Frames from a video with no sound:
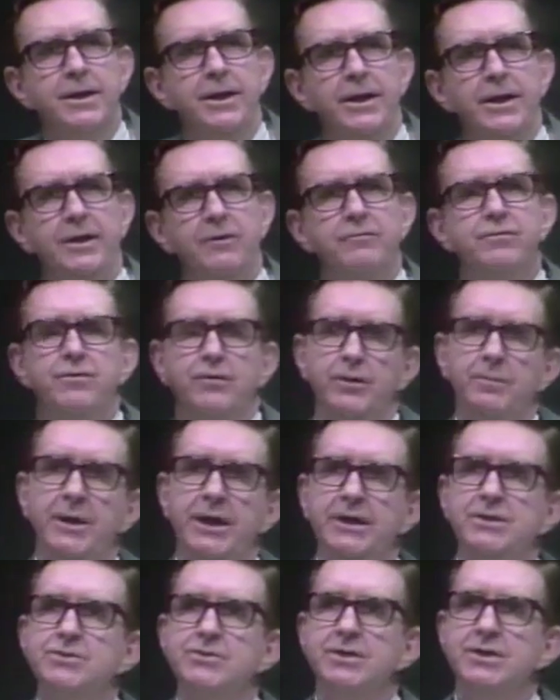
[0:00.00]

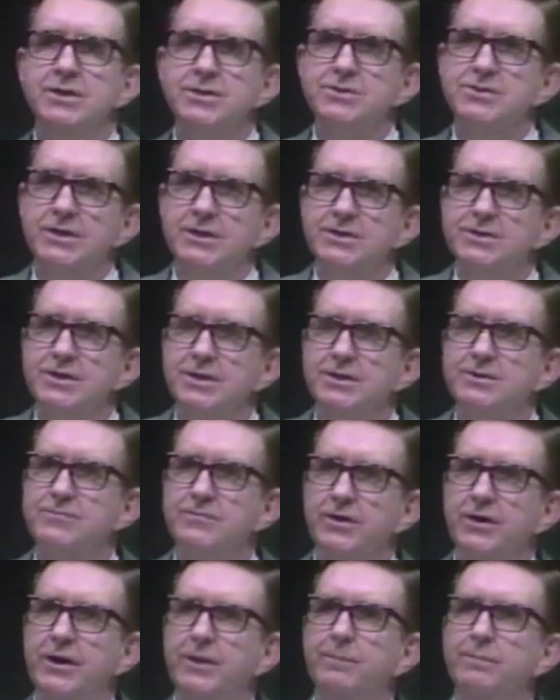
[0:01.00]
information, since it's
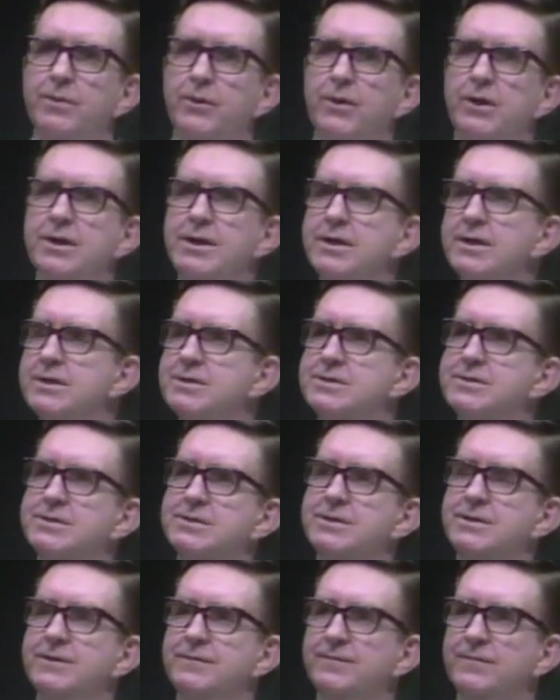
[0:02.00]
very
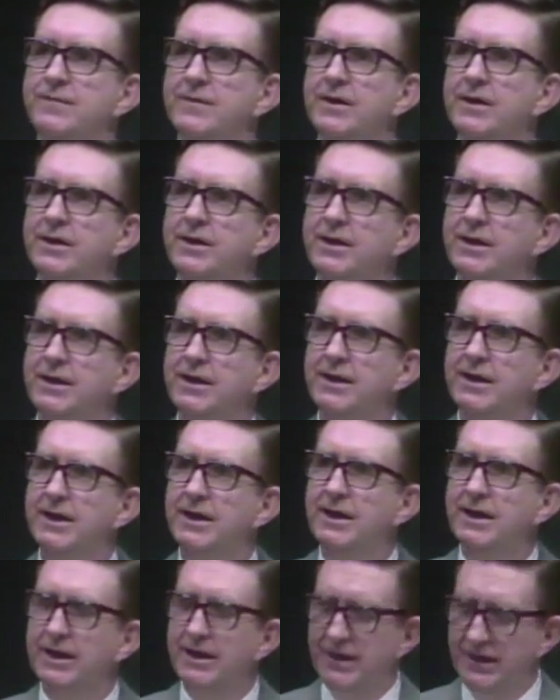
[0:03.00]
important,
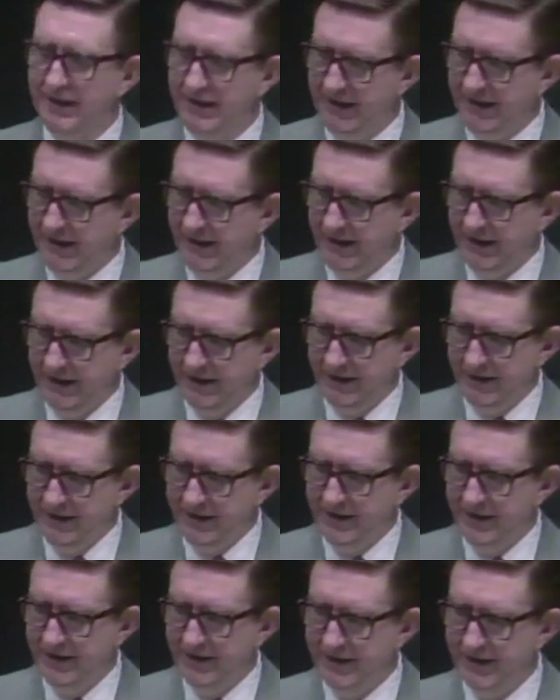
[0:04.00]

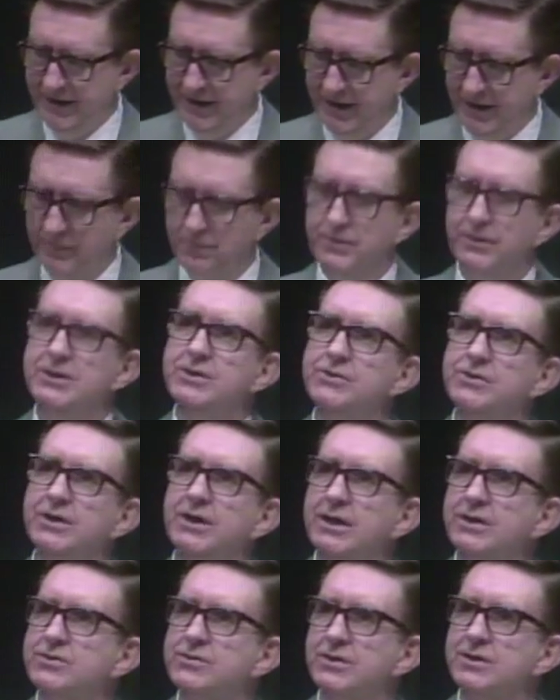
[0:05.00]
and
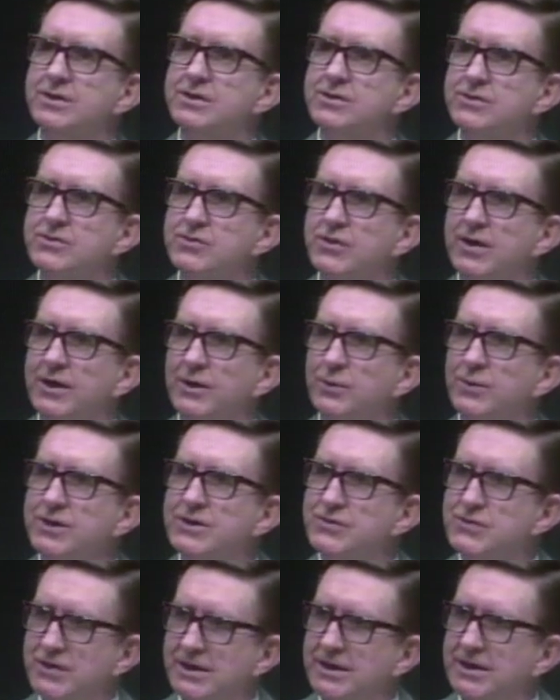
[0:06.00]
appreciation shall
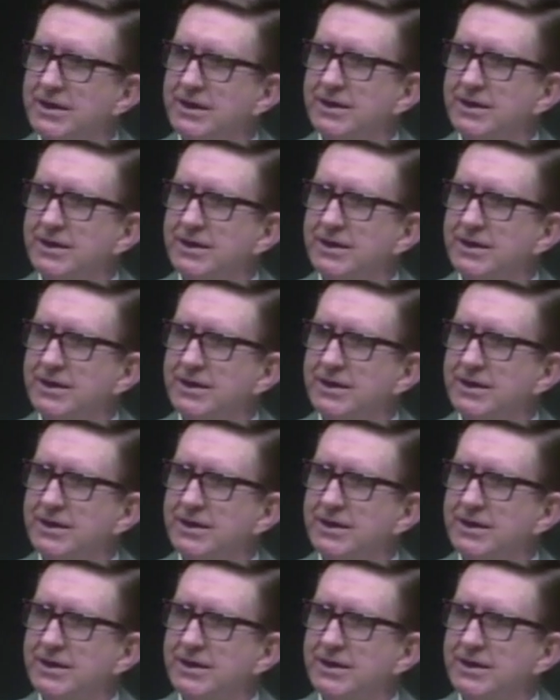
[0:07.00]
we seek?